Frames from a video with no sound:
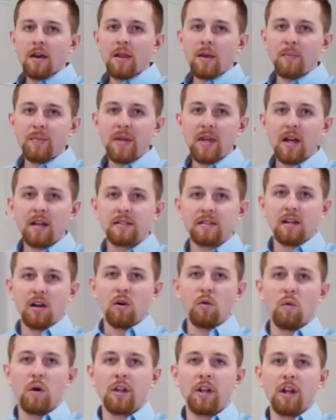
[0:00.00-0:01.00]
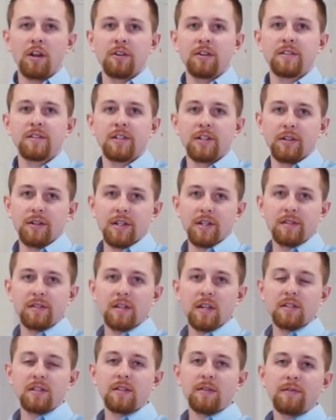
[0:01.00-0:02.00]
The PXL 100 series
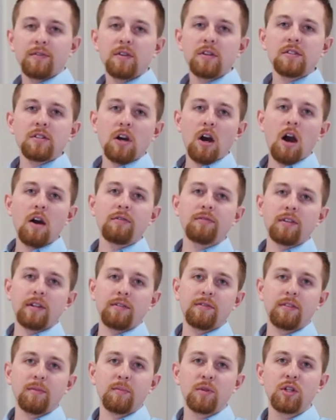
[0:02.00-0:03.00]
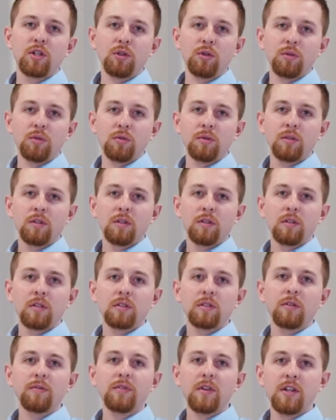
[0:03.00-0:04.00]
is the first offering from Kuhn
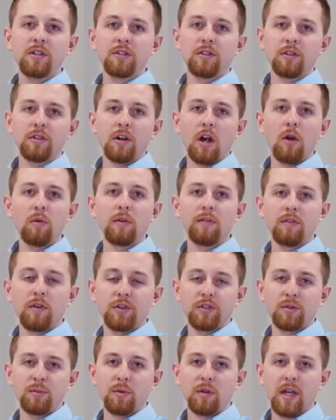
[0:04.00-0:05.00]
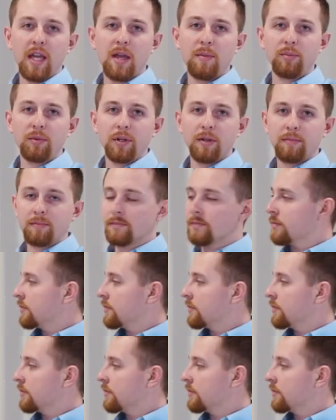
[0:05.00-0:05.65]
to feature a reversible apron.